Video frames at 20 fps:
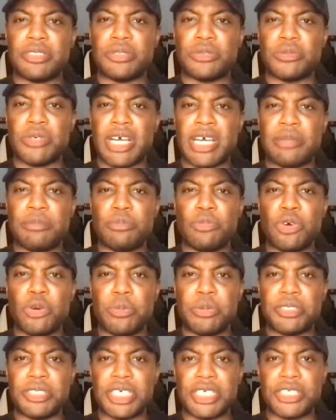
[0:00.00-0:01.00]
sort of had more
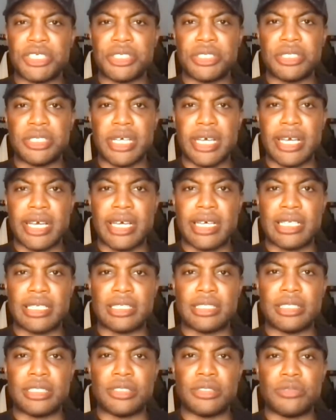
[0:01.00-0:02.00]
possession
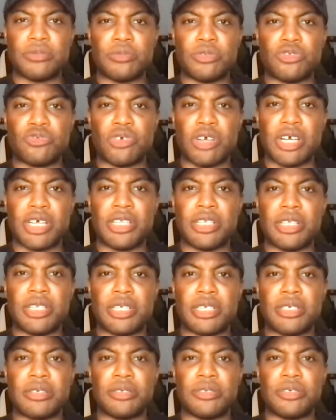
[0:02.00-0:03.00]
and were trying
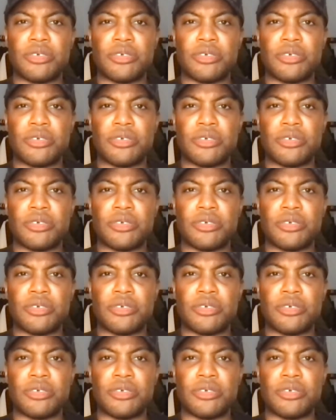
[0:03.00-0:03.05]
to